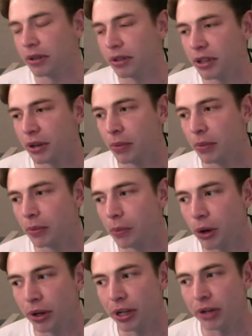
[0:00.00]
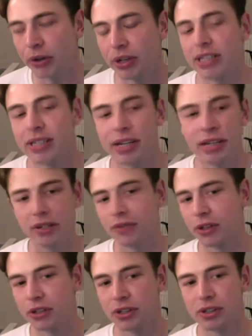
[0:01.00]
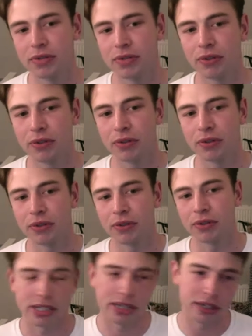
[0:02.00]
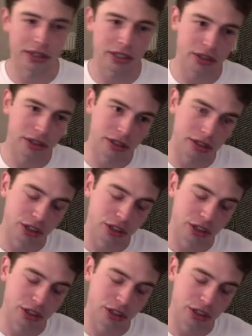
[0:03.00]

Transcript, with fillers: you know, working on extended versions of the film or extended